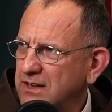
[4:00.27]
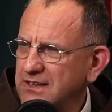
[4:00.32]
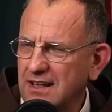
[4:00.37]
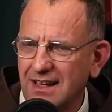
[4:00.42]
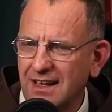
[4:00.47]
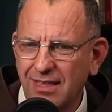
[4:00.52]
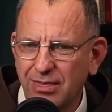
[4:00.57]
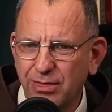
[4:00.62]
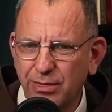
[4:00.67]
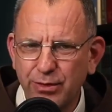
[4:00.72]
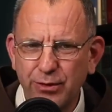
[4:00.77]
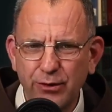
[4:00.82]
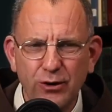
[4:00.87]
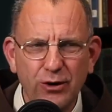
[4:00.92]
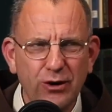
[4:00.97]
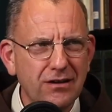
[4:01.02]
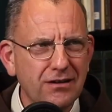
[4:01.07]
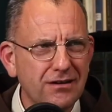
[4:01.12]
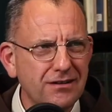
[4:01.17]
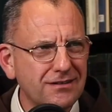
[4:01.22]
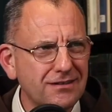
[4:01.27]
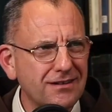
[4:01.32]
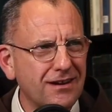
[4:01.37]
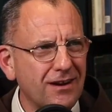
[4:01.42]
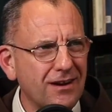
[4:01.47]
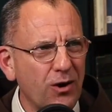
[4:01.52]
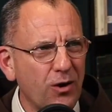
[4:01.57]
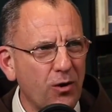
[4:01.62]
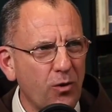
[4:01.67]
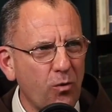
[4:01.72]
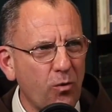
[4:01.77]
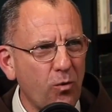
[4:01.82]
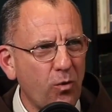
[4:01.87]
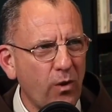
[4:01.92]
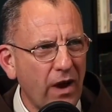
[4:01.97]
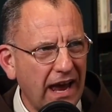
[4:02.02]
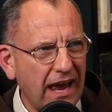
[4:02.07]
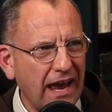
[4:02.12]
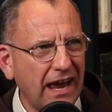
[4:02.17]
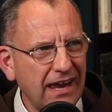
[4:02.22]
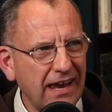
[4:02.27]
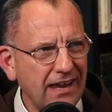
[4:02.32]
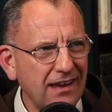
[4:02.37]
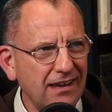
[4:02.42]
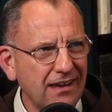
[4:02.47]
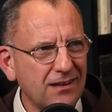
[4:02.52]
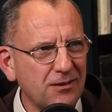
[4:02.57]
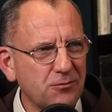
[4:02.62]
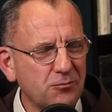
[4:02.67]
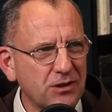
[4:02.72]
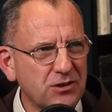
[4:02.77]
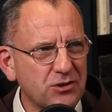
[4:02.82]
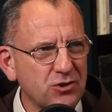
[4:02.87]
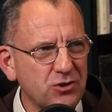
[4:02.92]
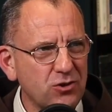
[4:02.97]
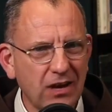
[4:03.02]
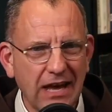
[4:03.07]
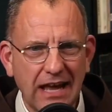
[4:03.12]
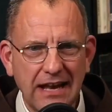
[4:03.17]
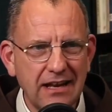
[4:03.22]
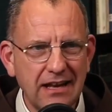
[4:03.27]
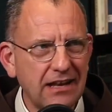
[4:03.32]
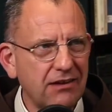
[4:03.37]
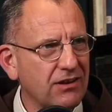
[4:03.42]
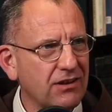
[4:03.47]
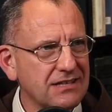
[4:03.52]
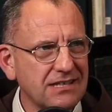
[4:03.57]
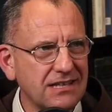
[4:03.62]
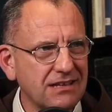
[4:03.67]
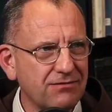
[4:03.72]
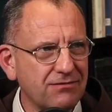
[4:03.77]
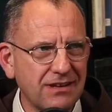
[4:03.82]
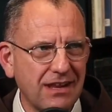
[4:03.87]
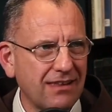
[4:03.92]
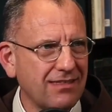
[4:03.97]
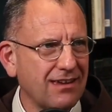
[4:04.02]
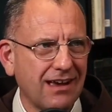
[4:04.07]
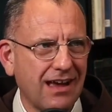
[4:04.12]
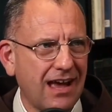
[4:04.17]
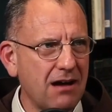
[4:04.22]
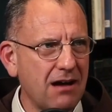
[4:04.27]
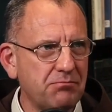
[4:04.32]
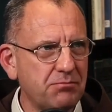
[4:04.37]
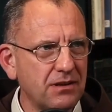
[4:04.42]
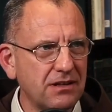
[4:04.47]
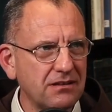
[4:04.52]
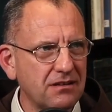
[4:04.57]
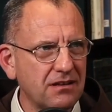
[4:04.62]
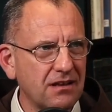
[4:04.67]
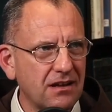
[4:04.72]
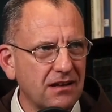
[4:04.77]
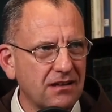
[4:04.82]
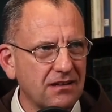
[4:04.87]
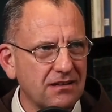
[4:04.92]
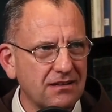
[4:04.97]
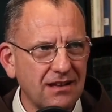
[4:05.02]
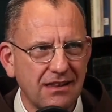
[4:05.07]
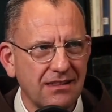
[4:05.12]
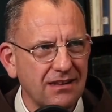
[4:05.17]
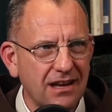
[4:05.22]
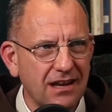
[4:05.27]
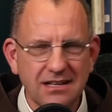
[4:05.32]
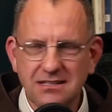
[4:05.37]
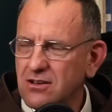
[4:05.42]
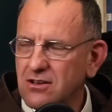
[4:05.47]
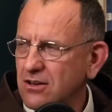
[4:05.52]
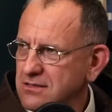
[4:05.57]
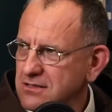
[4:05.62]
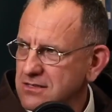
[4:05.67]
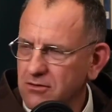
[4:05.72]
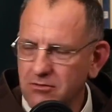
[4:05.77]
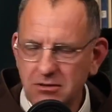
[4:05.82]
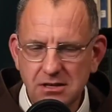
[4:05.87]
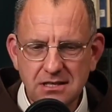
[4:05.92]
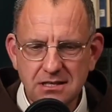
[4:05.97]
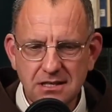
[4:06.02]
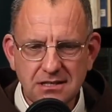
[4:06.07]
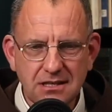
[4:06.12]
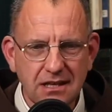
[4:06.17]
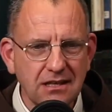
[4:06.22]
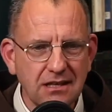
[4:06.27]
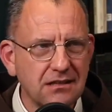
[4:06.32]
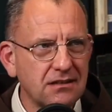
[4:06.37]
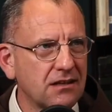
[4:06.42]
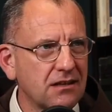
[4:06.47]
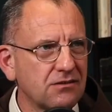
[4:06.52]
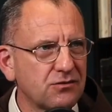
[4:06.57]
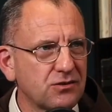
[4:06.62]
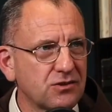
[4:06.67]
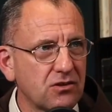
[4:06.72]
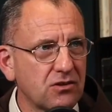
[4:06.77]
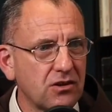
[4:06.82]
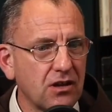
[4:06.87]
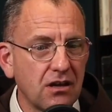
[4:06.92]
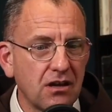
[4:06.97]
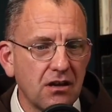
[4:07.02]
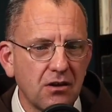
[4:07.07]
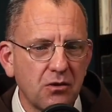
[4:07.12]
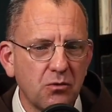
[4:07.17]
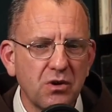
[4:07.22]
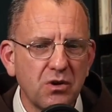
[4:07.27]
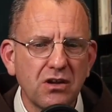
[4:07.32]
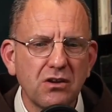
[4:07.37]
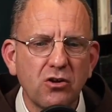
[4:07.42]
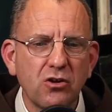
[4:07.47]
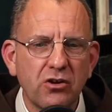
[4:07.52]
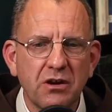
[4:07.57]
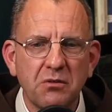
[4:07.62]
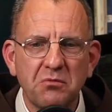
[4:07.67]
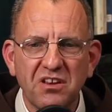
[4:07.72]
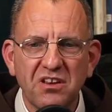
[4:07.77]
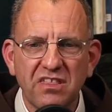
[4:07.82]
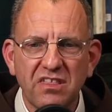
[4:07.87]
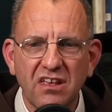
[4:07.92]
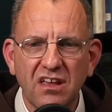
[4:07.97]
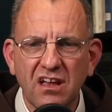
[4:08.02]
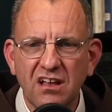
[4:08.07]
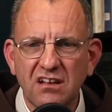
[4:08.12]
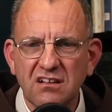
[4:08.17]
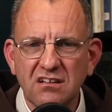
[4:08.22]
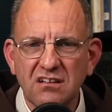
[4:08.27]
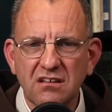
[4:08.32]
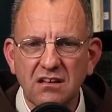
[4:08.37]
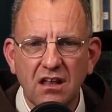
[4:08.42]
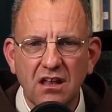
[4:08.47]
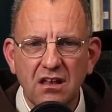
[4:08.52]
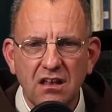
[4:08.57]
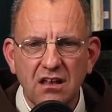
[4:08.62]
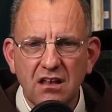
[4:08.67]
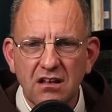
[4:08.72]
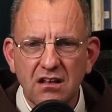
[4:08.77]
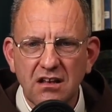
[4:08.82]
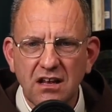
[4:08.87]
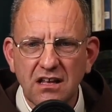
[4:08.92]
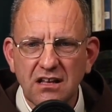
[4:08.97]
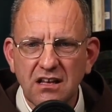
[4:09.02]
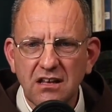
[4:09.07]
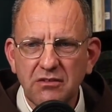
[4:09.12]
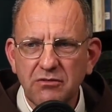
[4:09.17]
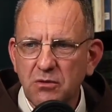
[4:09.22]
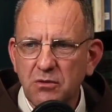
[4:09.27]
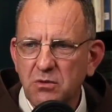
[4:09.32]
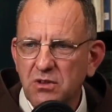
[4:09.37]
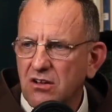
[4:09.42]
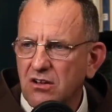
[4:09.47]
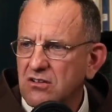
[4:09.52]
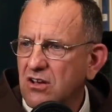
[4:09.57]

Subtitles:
a third way in which you can live as if nothing happened, nothing has consequences, and in the end of the story, we ignore everything, and like living without